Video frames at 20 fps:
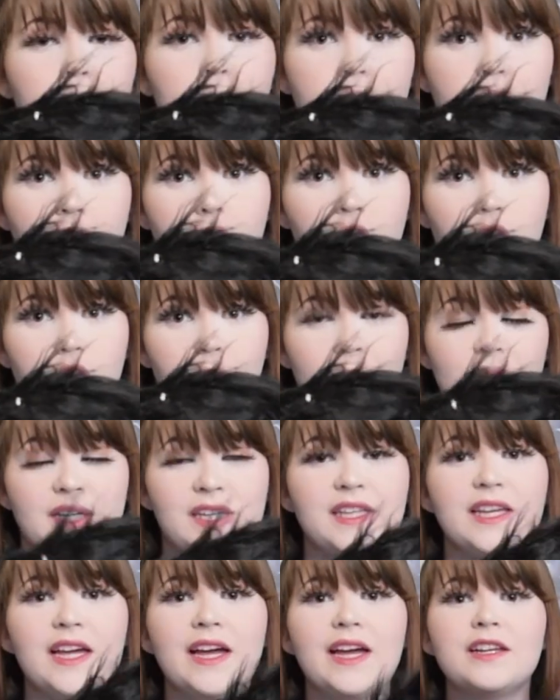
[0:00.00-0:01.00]
but not all the way to
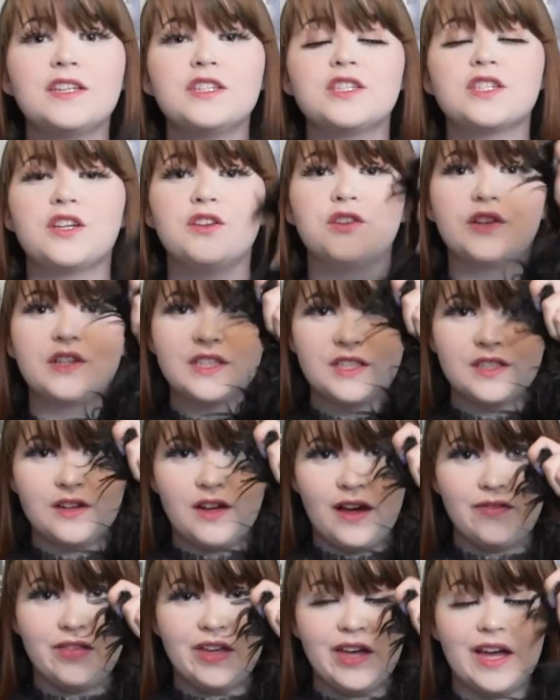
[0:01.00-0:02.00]
the end, so that you can still
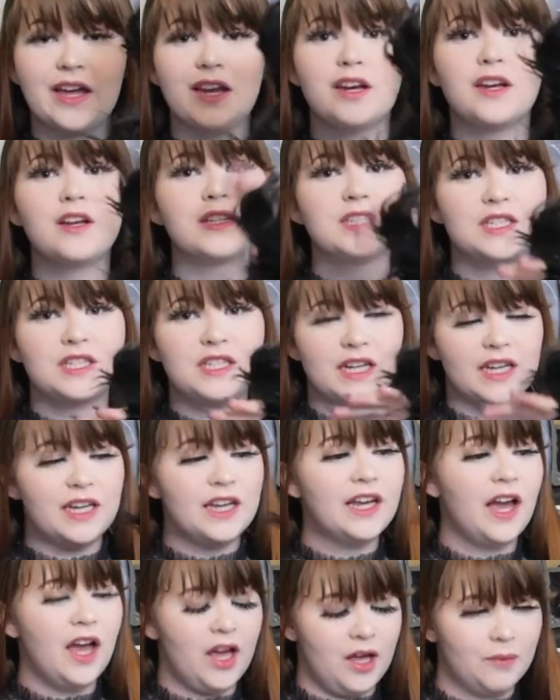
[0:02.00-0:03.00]
have the end
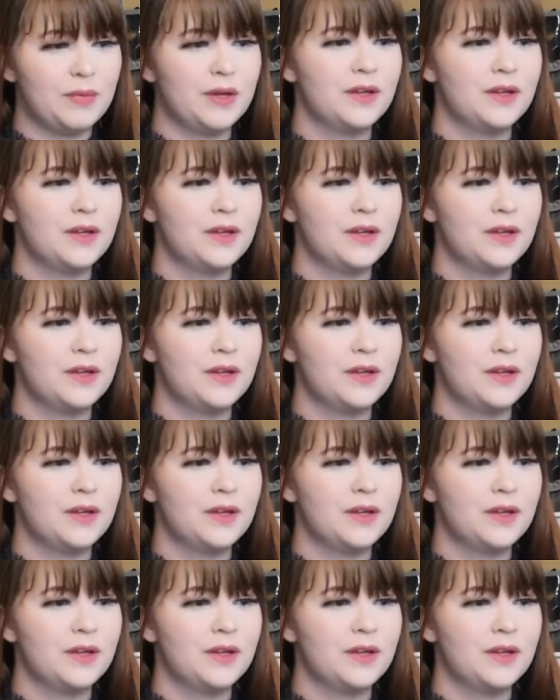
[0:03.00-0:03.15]
sticking up.